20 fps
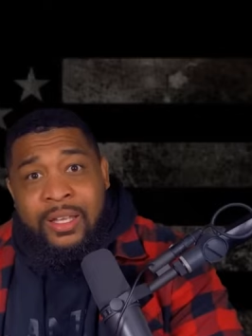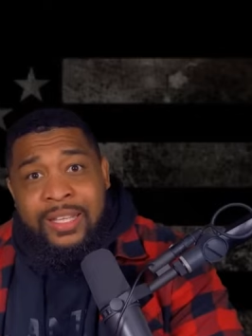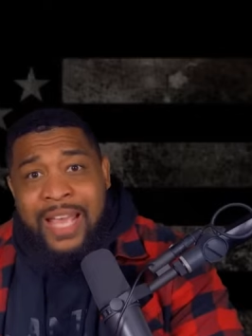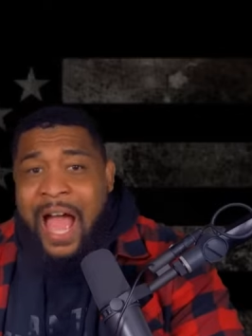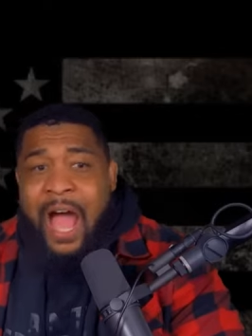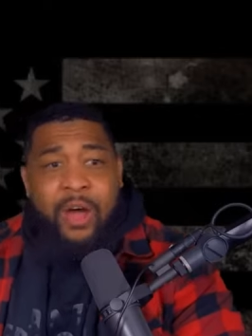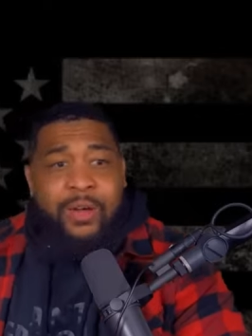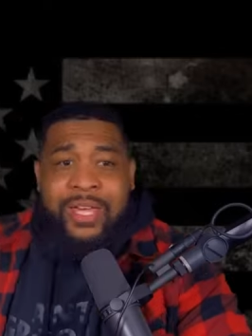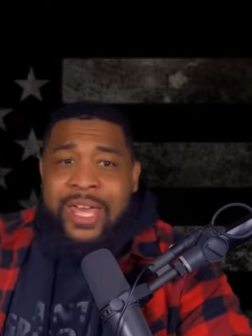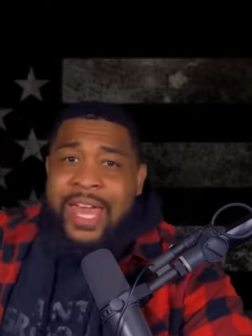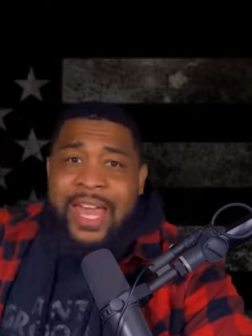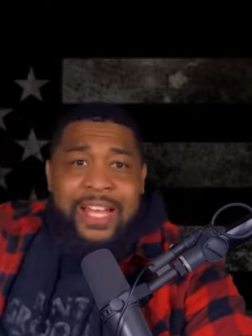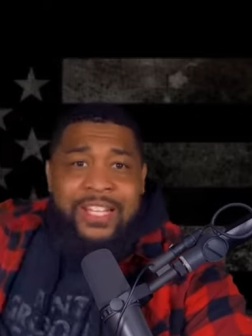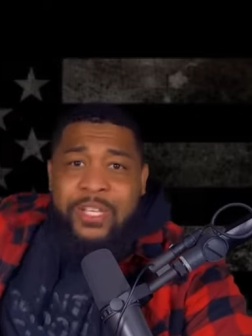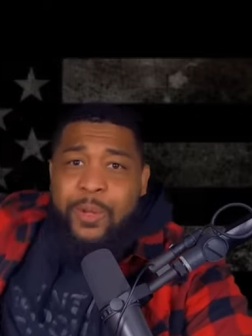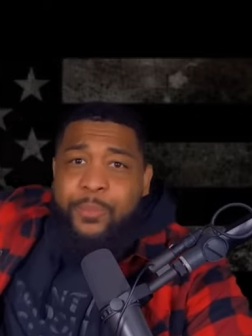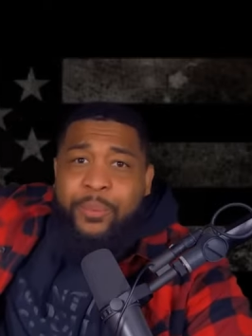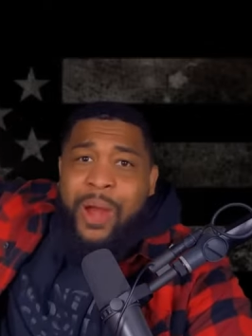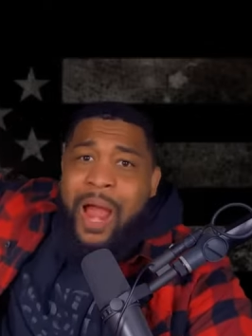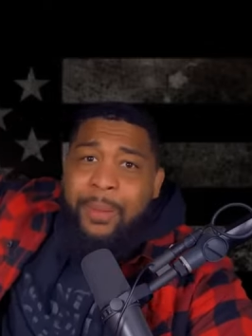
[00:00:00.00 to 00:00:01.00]
Y'all
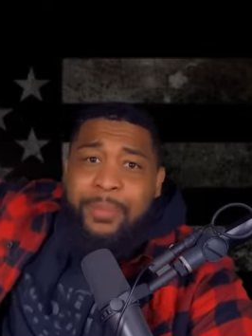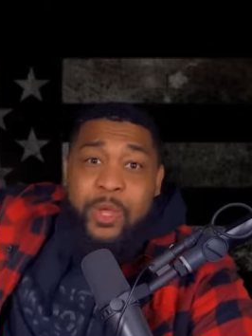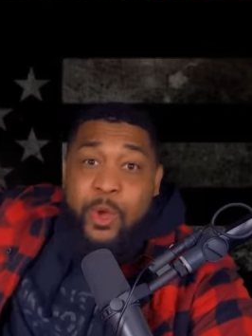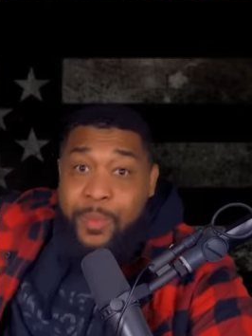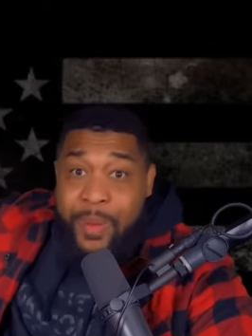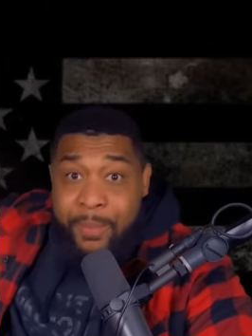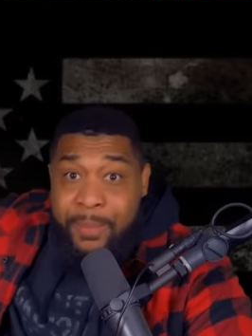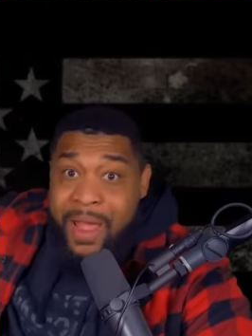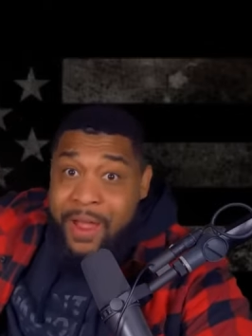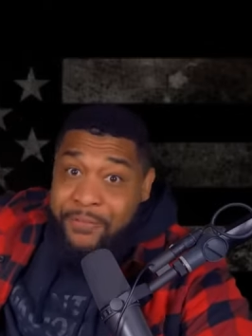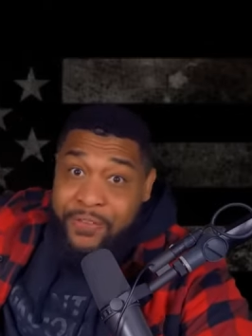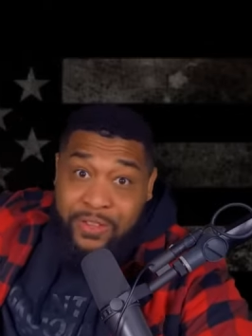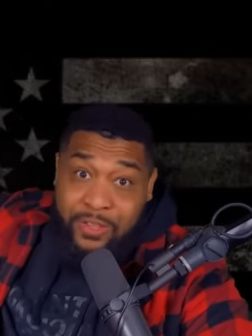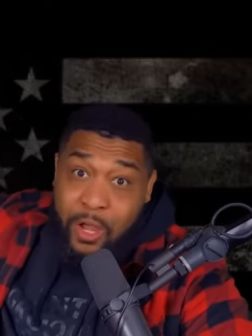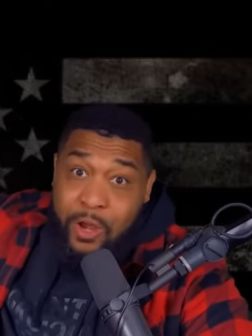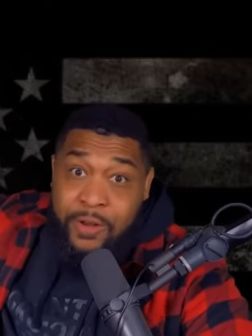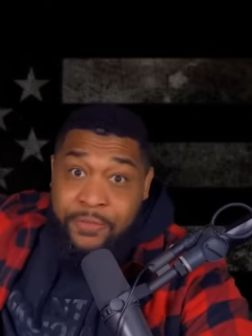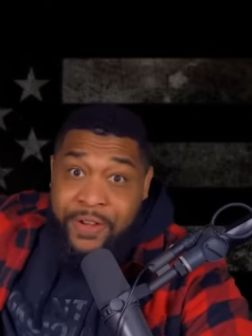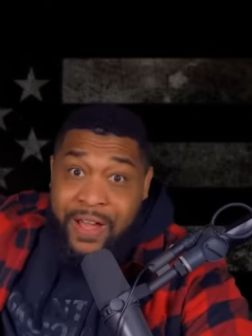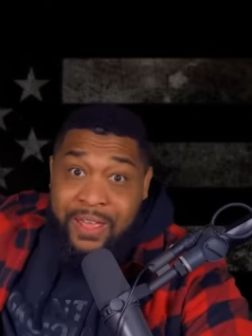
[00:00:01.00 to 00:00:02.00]
kids are probably, you've been married for
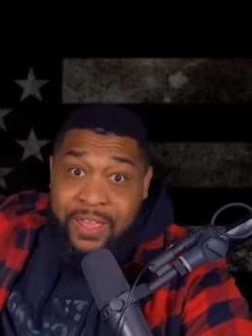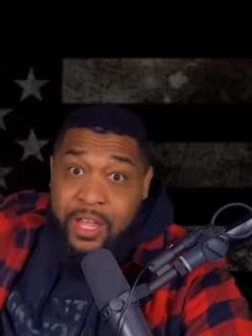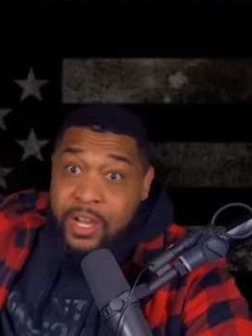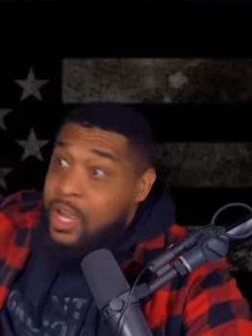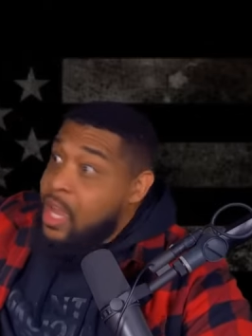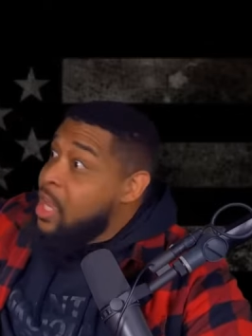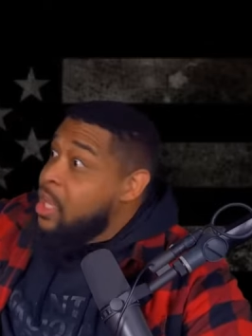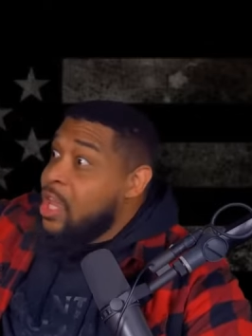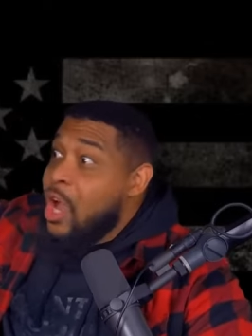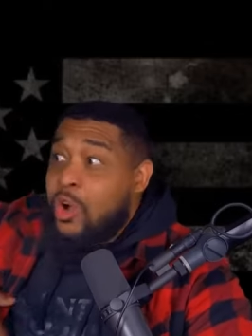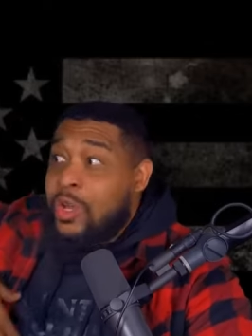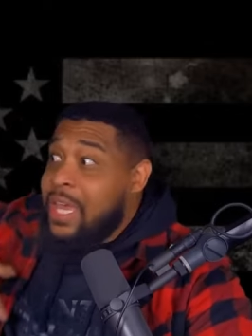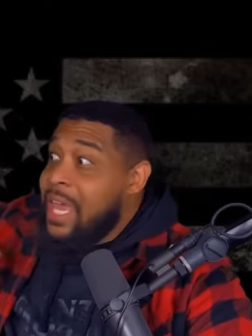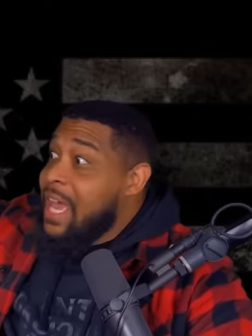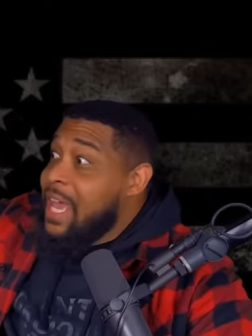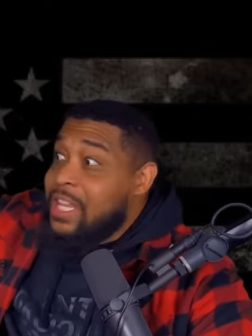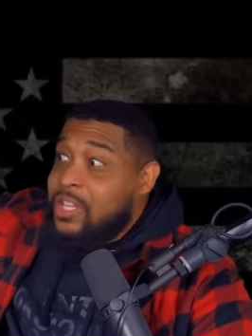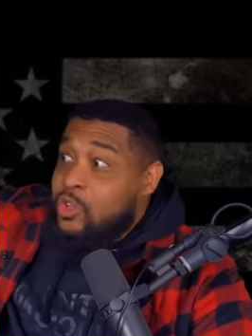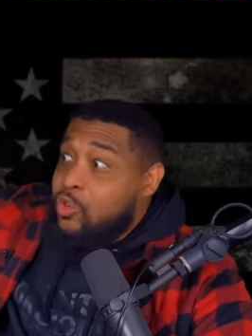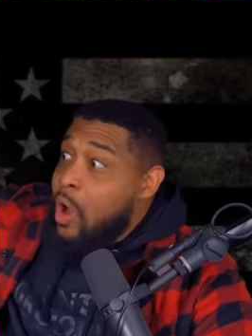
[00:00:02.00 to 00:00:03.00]
35 years. Your
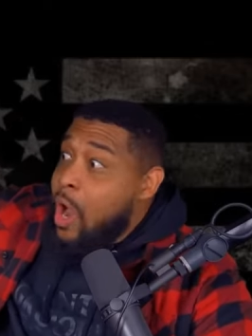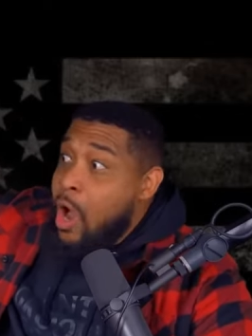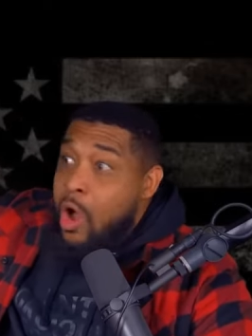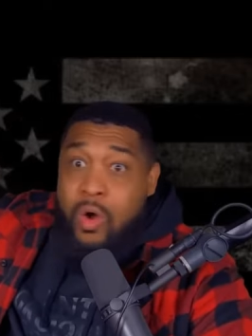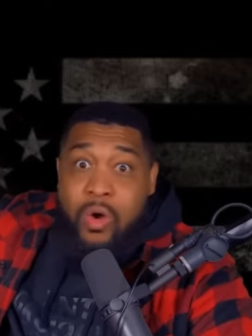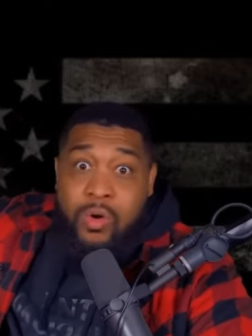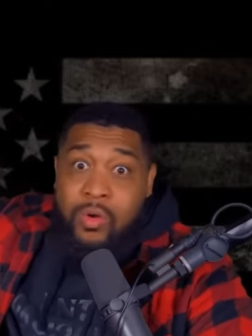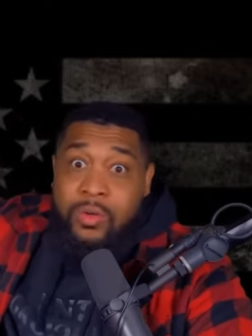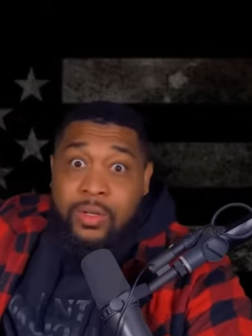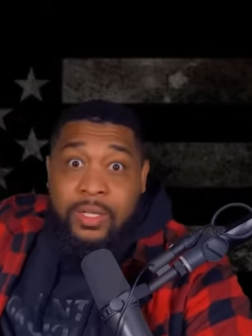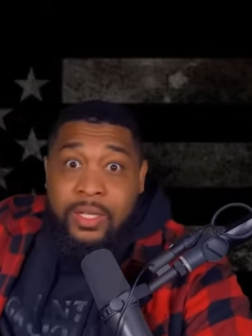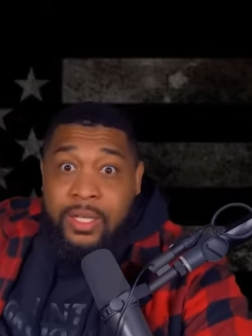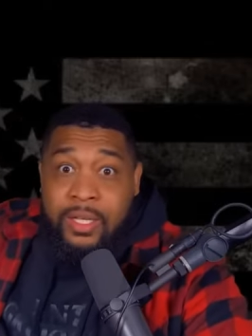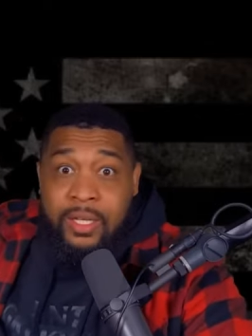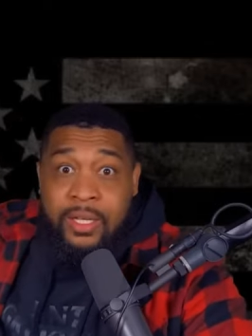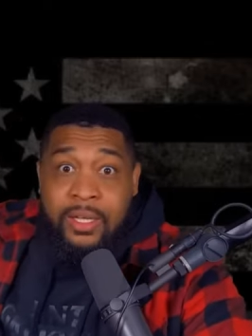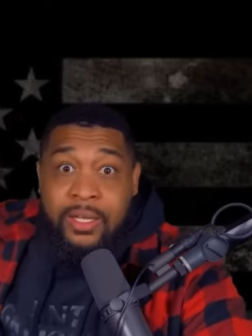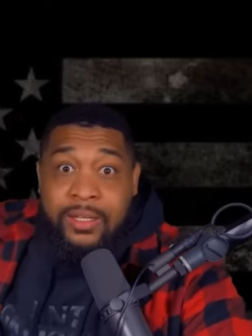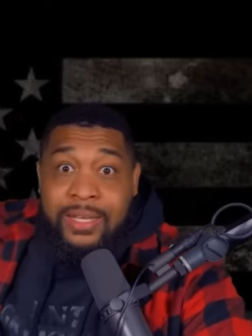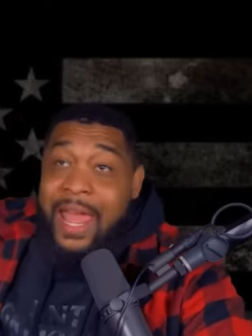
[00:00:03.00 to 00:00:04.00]
kids grown.
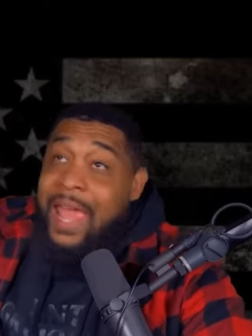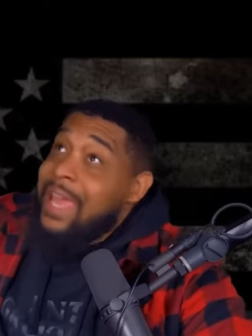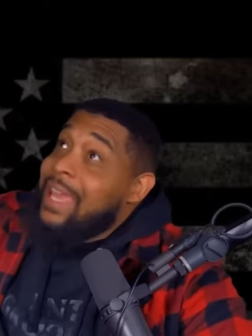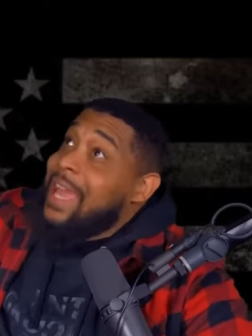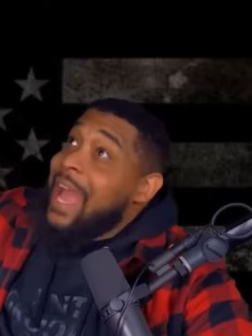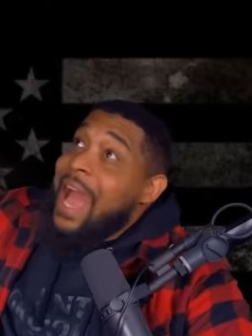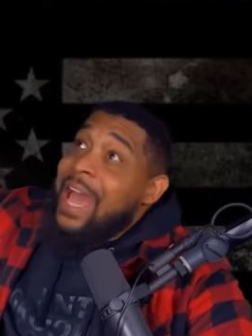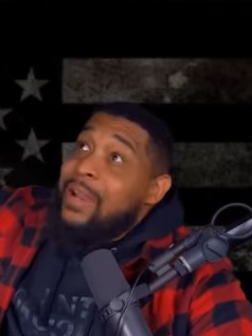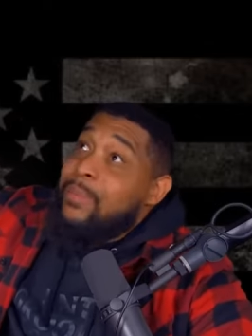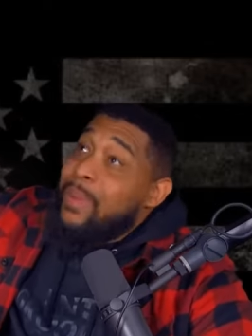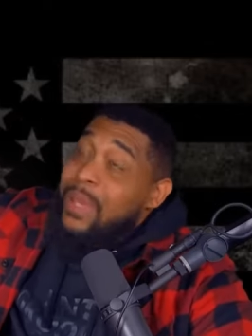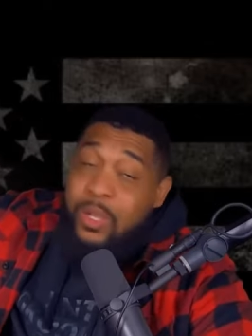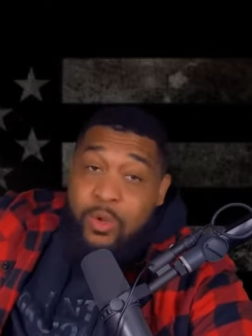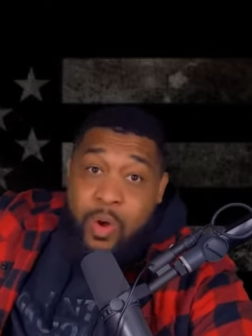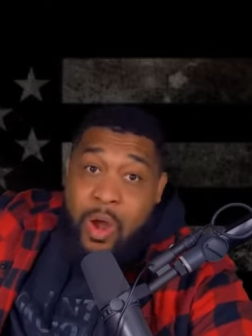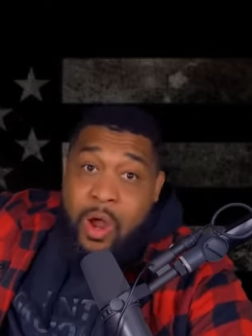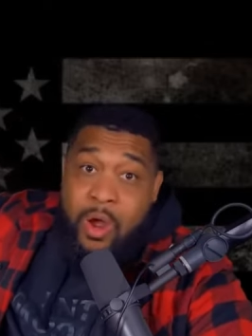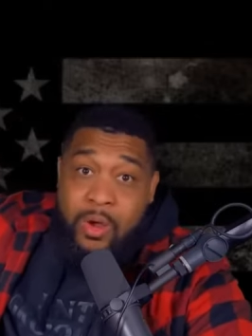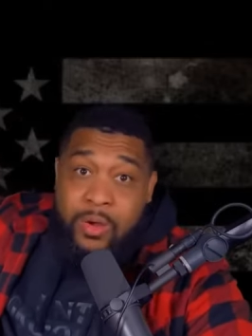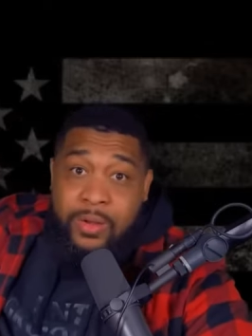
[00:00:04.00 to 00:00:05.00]
They got to be
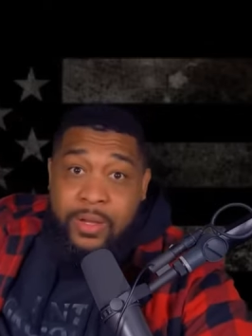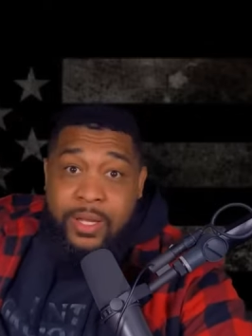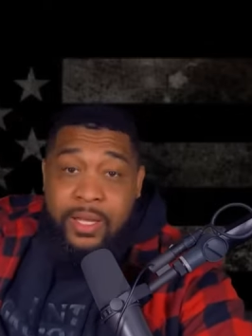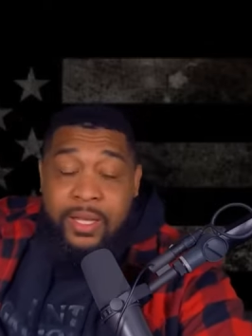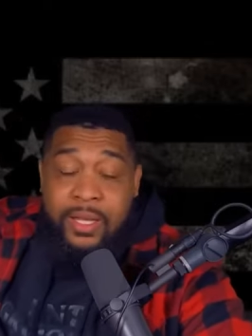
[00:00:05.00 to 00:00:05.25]
grown.